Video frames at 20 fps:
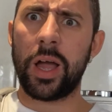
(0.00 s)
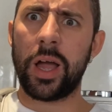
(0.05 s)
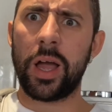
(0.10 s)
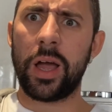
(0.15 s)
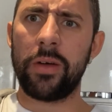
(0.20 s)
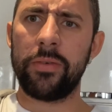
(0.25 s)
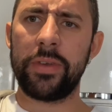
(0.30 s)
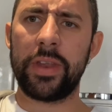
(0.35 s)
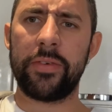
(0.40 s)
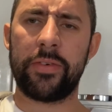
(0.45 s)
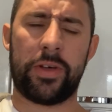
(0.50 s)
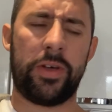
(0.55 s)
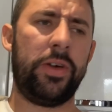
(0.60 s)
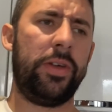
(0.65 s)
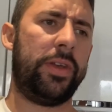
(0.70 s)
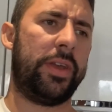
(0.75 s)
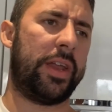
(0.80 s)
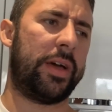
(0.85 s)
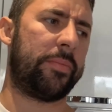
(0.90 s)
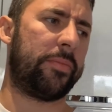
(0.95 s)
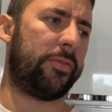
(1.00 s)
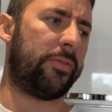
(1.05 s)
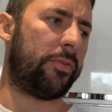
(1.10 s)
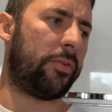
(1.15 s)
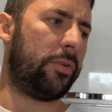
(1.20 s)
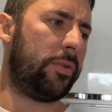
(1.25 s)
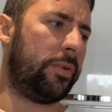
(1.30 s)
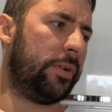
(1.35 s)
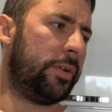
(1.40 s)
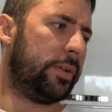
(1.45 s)
I've never heard of that
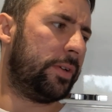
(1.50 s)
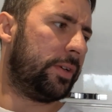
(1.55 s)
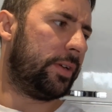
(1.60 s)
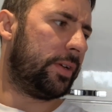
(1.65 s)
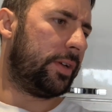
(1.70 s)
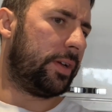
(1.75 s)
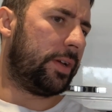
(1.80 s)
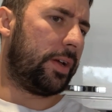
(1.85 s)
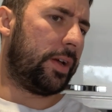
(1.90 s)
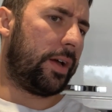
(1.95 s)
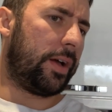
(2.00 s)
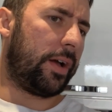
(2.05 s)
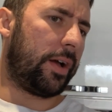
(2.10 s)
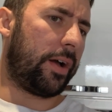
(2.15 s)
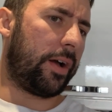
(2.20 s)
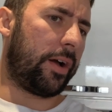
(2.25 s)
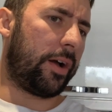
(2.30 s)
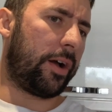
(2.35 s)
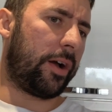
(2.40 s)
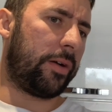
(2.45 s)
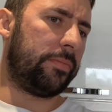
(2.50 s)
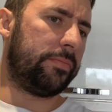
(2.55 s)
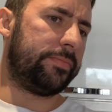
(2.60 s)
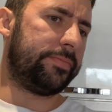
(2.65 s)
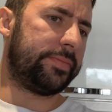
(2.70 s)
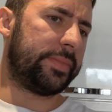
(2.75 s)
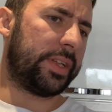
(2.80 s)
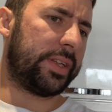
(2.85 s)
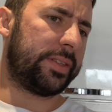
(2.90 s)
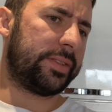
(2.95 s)
before.
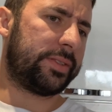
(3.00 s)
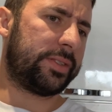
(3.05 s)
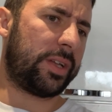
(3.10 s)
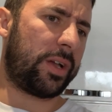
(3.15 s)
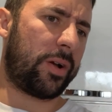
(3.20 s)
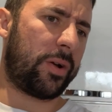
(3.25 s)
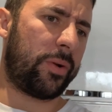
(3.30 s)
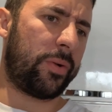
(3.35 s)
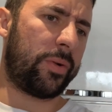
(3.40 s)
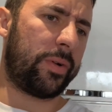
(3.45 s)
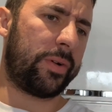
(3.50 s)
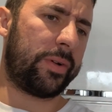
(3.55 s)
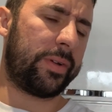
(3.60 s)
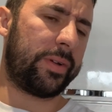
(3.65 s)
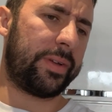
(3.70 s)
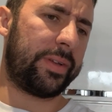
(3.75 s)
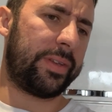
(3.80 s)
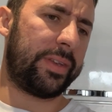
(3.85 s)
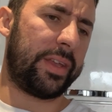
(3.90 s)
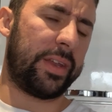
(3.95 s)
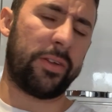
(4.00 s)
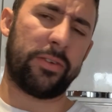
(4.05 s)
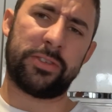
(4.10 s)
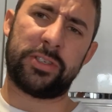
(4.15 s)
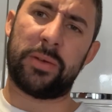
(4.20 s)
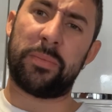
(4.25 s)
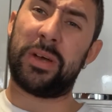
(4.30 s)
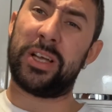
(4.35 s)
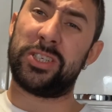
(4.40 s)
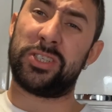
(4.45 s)
So then
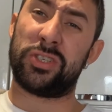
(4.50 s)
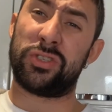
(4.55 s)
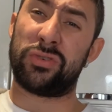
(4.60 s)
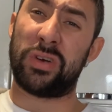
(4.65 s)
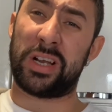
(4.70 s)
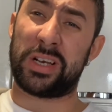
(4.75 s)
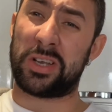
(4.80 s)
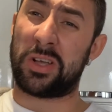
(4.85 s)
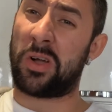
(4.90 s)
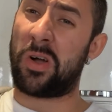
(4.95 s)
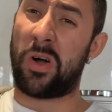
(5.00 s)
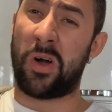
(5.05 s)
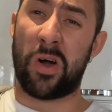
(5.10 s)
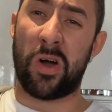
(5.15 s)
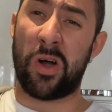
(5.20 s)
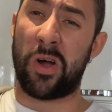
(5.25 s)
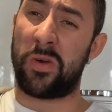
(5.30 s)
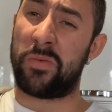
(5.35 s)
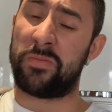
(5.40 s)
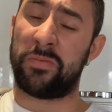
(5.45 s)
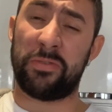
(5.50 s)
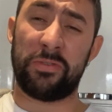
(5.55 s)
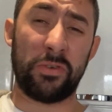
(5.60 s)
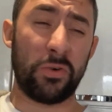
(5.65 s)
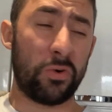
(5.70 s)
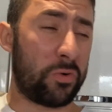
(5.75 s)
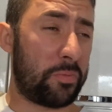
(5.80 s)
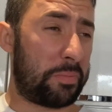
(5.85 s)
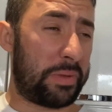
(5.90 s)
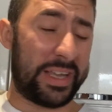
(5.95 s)
obviously I managed to drag the car home,
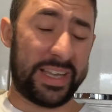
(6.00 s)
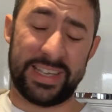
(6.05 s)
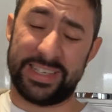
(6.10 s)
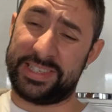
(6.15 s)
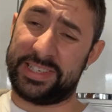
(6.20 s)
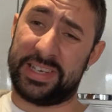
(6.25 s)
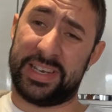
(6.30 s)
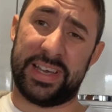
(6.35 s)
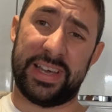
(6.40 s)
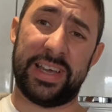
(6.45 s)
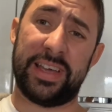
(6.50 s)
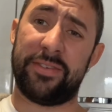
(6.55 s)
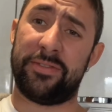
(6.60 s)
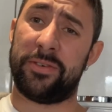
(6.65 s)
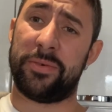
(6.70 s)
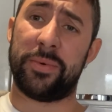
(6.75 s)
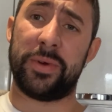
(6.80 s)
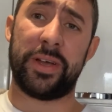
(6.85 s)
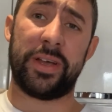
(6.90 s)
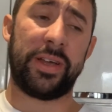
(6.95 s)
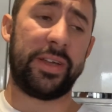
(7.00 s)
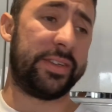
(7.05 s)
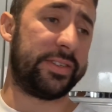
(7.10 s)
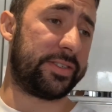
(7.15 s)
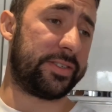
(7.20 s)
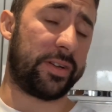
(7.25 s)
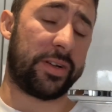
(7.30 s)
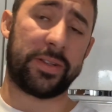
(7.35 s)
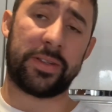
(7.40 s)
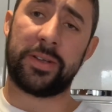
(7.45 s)
fuel pissing out everywhere
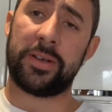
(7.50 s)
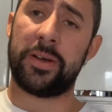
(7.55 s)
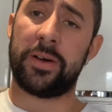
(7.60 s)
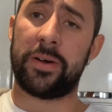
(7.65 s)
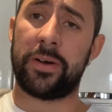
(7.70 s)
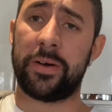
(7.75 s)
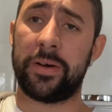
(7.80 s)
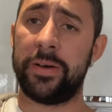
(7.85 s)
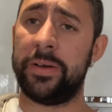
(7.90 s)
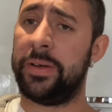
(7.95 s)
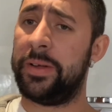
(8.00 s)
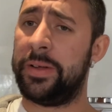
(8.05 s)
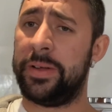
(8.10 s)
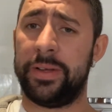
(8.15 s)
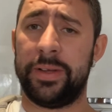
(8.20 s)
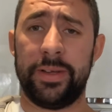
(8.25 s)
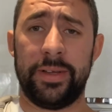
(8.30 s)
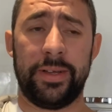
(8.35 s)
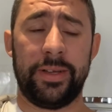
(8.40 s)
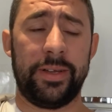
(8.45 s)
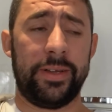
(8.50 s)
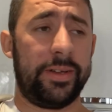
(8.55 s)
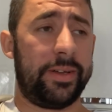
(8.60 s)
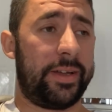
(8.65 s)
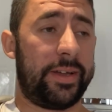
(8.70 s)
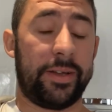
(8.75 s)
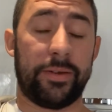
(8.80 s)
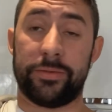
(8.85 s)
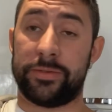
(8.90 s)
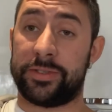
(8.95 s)
inside the car.
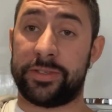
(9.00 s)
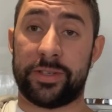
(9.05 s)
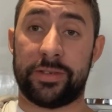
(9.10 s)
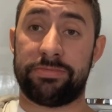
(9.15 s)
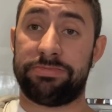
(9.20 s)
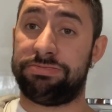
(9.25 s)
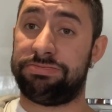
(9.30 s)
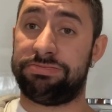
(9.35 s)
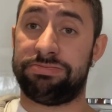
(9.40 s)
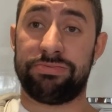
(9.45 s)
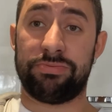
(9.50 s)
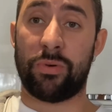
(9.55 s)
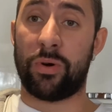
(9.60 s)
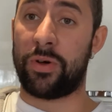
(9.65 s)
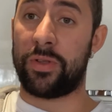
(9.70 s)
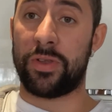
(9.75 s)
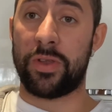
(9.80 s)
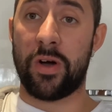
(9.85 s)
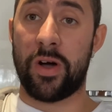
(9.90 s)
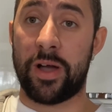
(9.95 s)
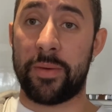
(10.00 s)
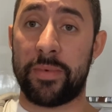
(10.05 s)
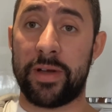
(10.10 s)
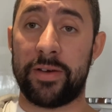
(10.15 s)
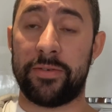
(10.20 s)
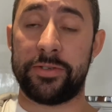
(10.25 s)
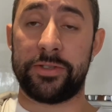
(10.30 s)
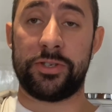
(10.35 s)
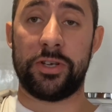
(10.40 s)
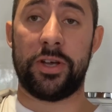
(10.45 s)
It was, what a nightmare
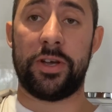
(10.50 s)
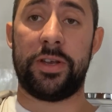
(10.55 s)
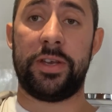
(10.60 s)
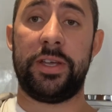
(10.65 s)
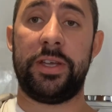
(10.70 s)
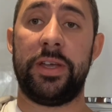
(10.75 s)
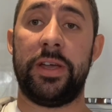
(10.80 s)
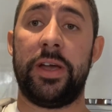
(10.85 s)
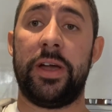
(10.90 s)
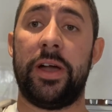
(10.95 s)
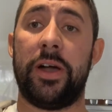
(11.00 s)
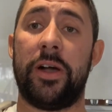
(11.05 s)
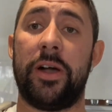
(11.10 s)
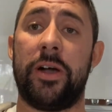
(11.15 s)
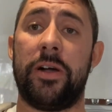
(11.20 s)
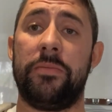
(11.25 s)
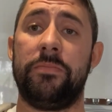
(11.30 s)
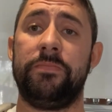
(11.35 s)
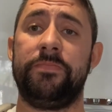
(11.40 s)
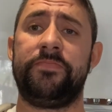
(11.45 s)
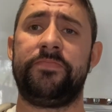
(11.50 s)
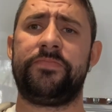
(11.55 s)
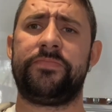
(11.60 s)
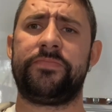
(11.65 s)
of a journey. And